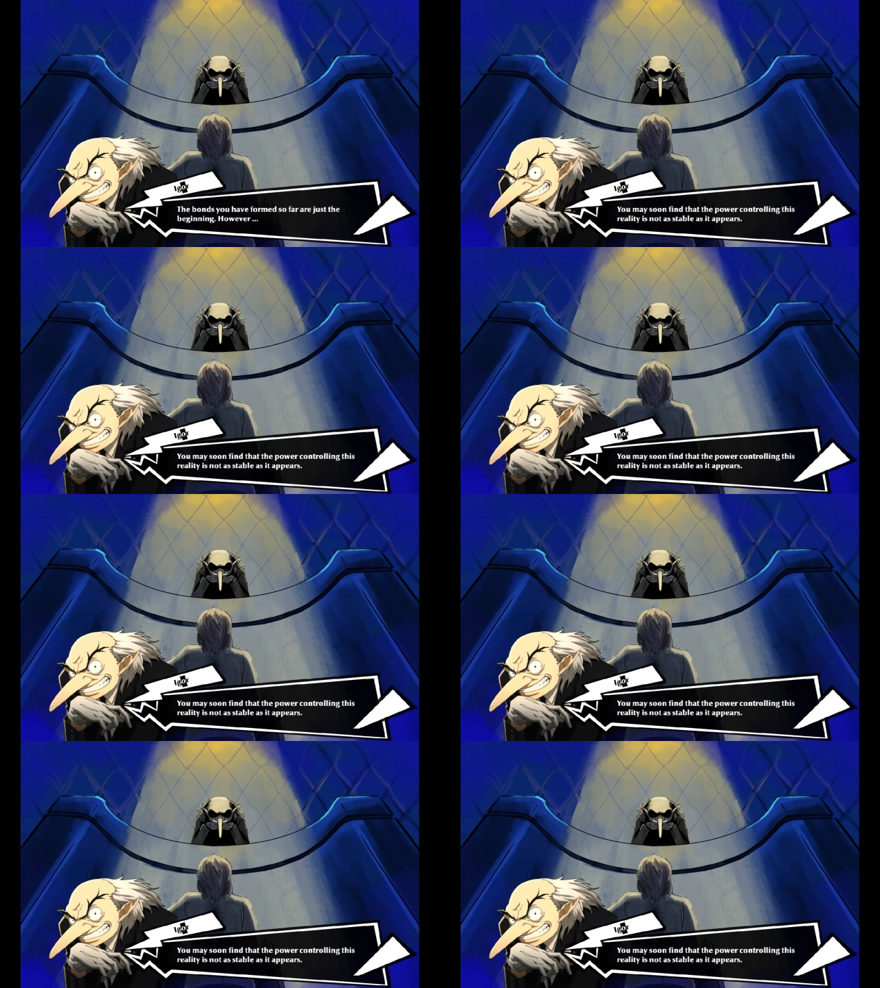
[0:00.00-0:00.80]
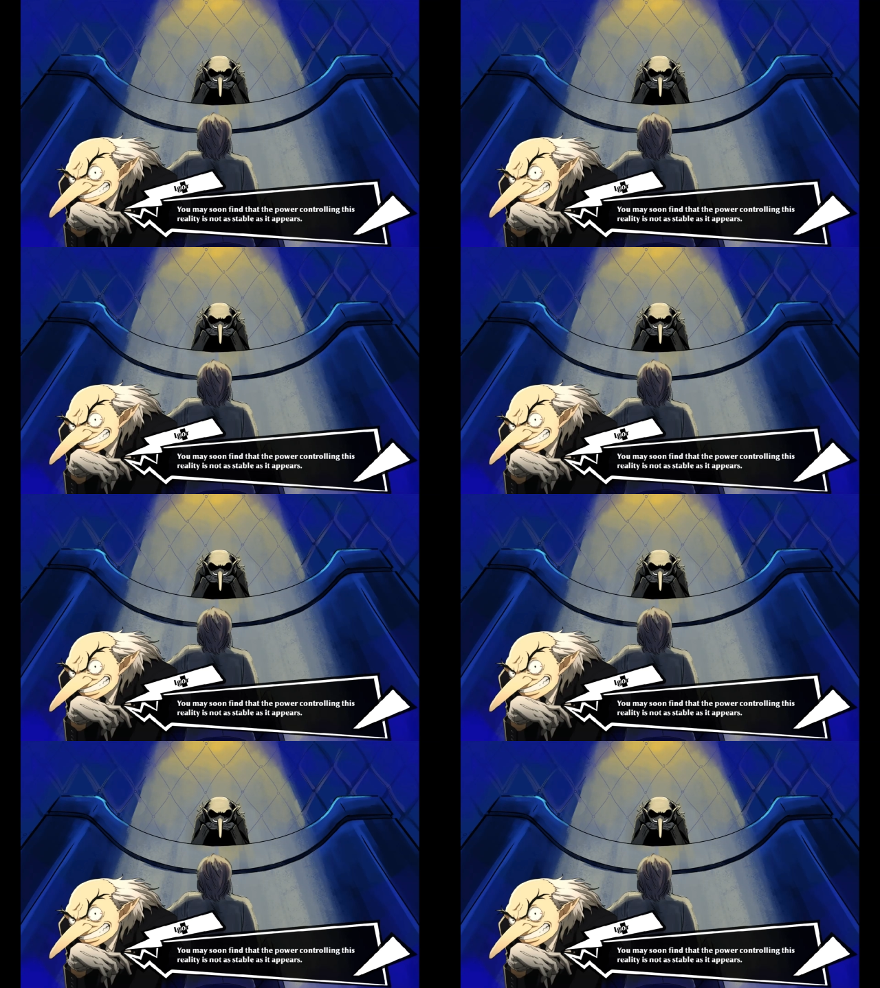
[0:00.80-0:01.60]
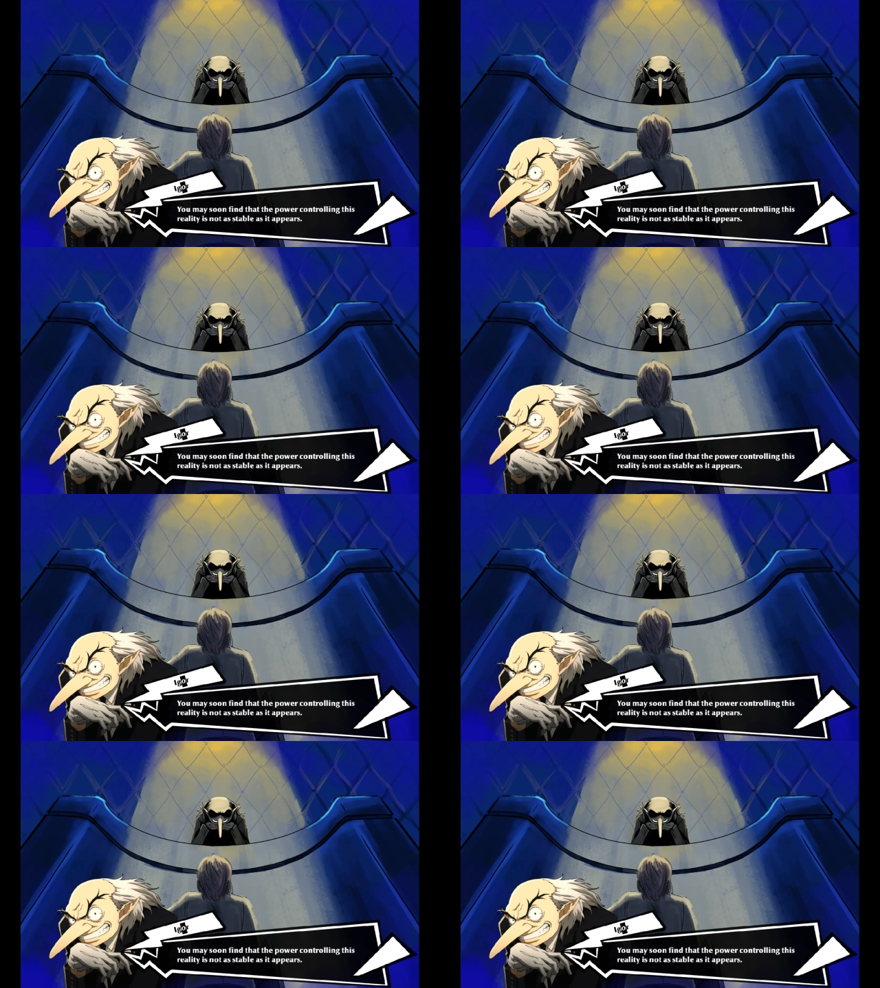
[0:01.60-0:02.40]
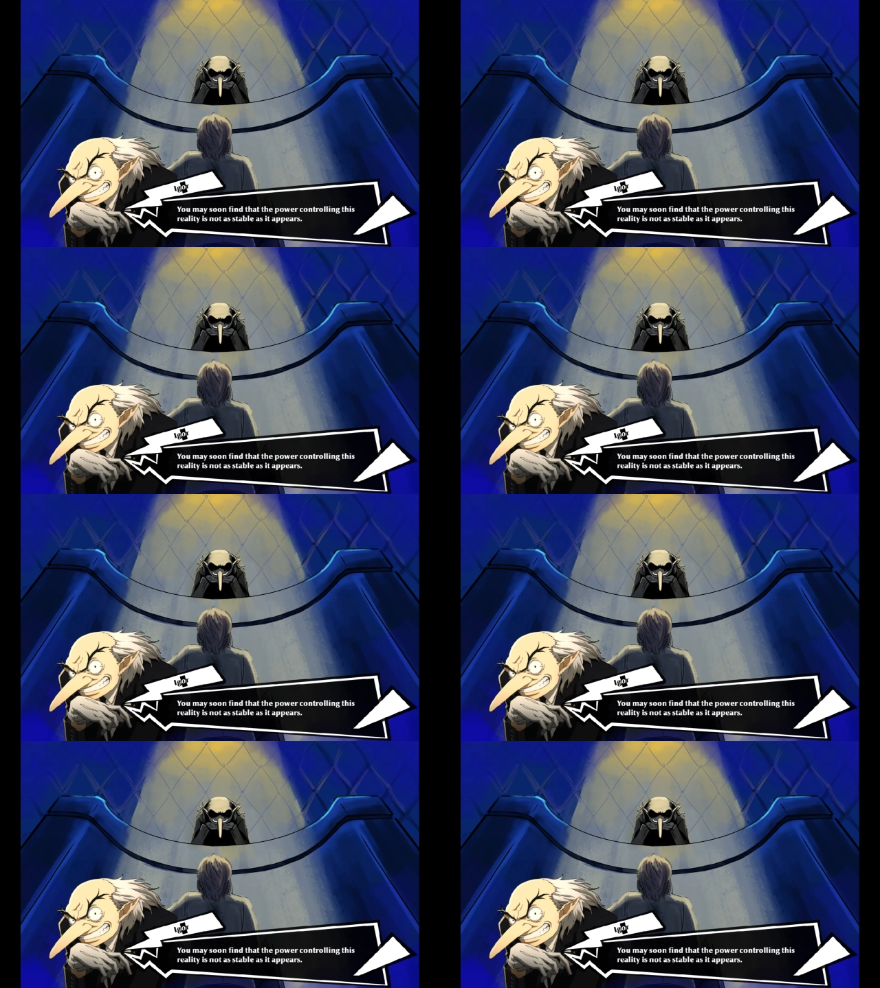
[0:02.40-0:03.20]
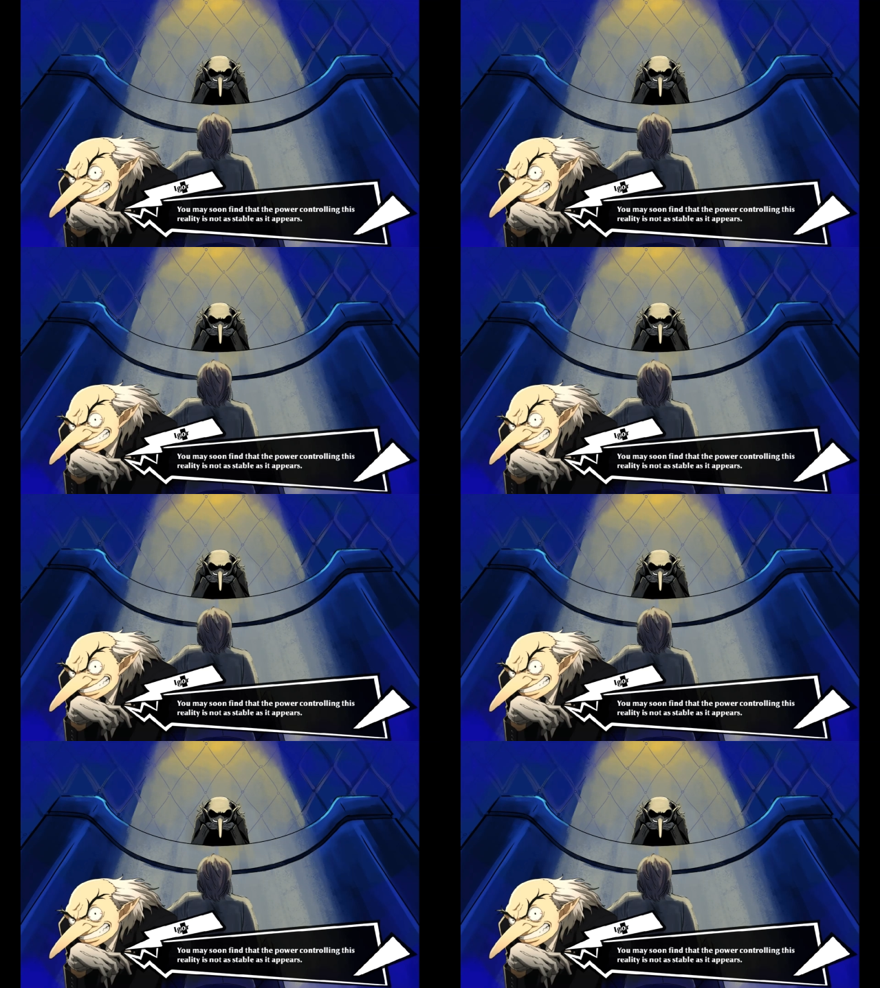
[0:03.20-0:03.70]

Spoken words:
No face is visible, so there are no lips to read.